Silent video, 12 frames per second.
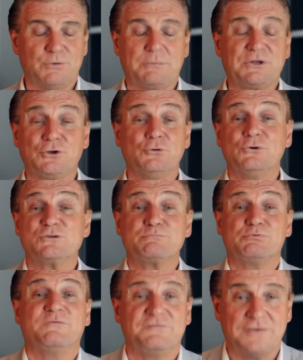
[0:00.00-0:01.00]
property guru is
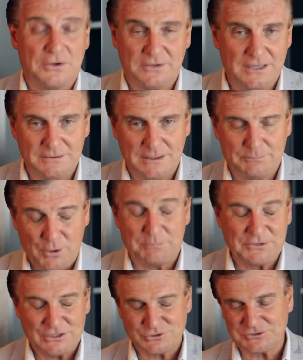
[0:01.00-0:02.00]
uh, a
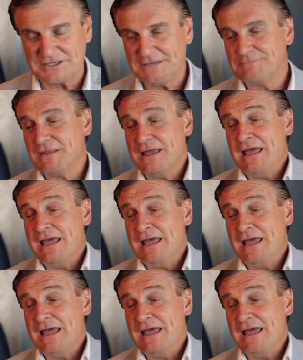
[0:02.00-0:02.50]
property, I should say,